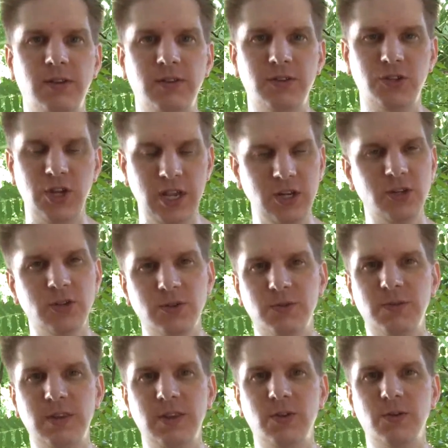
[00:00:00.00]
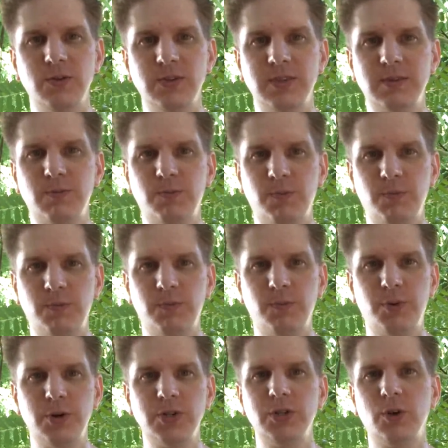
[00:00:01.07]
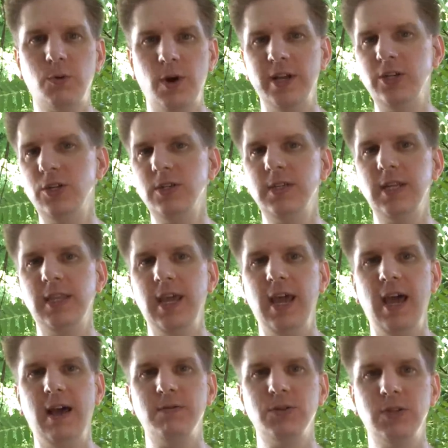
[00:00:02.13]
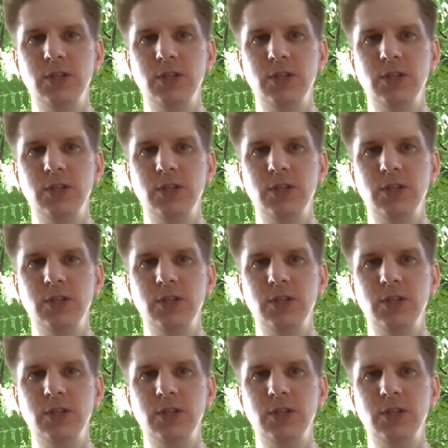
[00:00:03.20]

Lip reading: change those personal questions that they have so